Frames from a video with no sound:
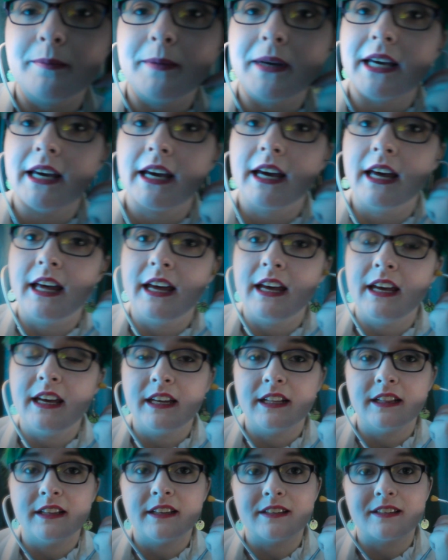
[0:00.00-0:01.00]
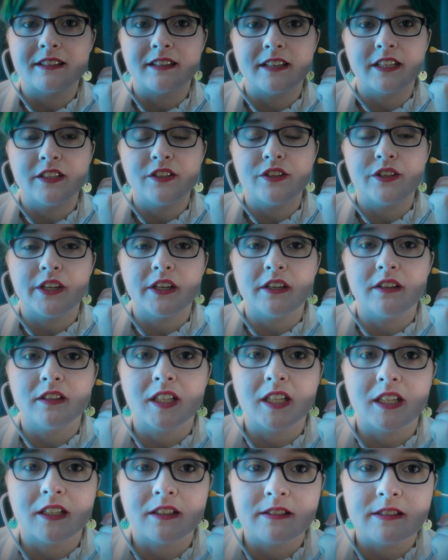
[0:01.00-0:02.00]
to be listening to your
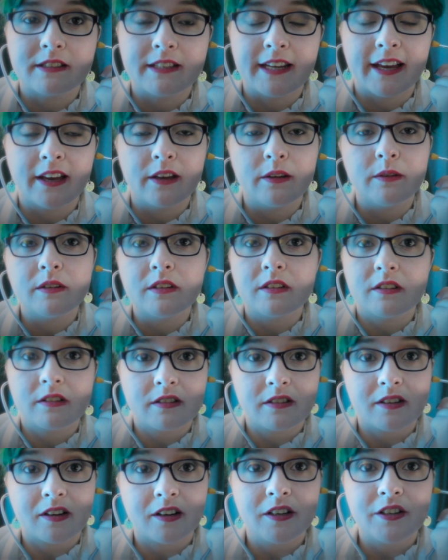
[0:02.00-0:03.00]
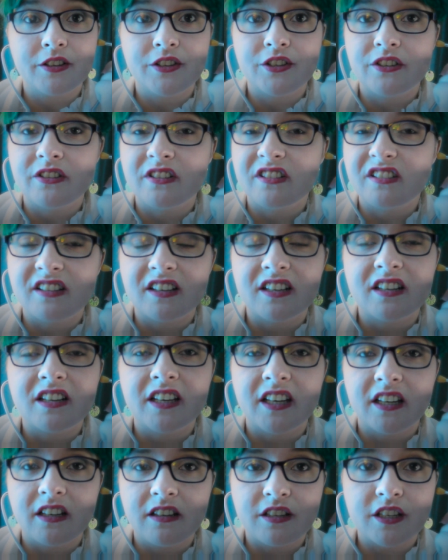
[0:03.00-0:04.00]
lungs now to start. You're just going
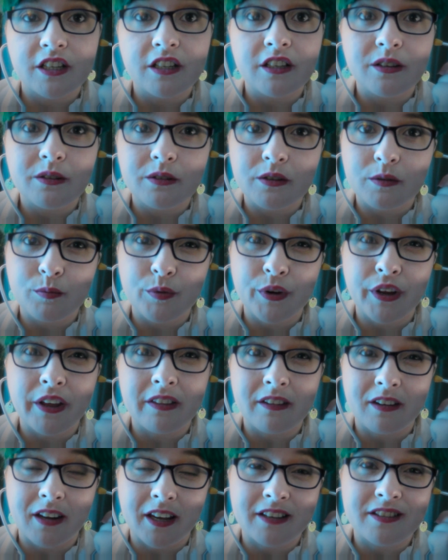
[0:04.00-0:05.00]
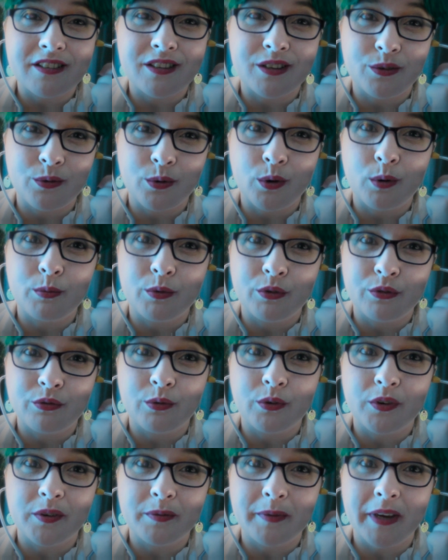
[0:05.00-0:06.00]
to continue to breathe nice and normal
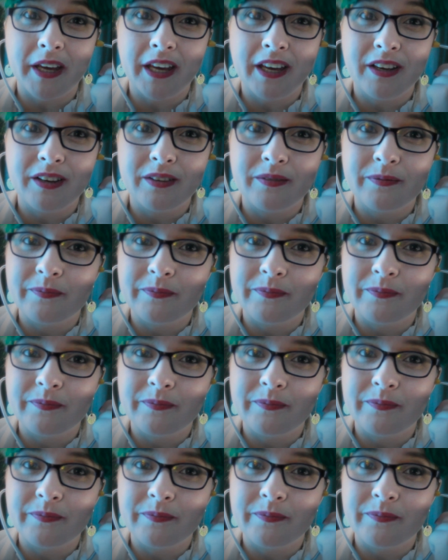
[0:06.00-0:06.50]
for me.